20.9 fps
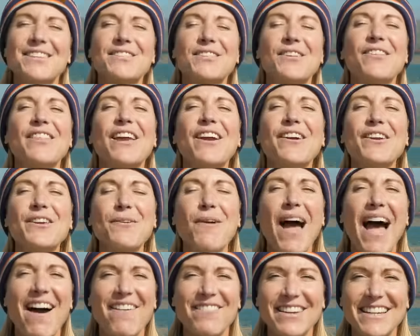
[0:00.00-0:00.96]
So there you
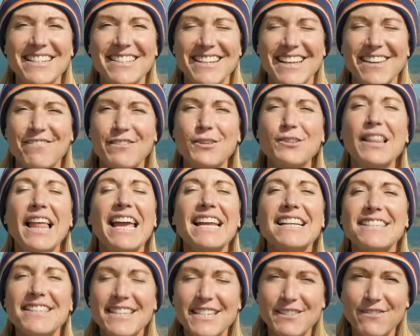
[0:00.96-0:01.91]
have it. If you
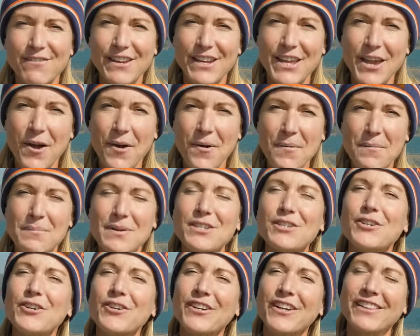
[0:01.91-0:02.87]
liked this video, be
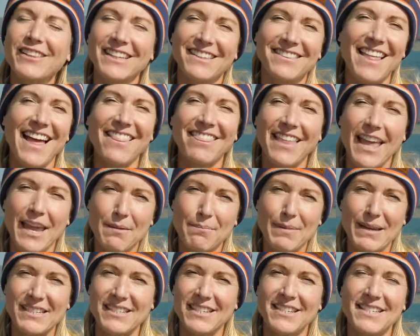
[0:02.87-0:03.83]
sure and click that
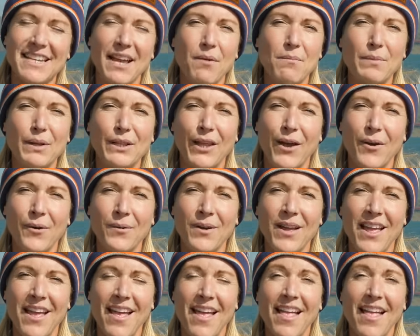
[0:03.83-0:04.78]
like button down below.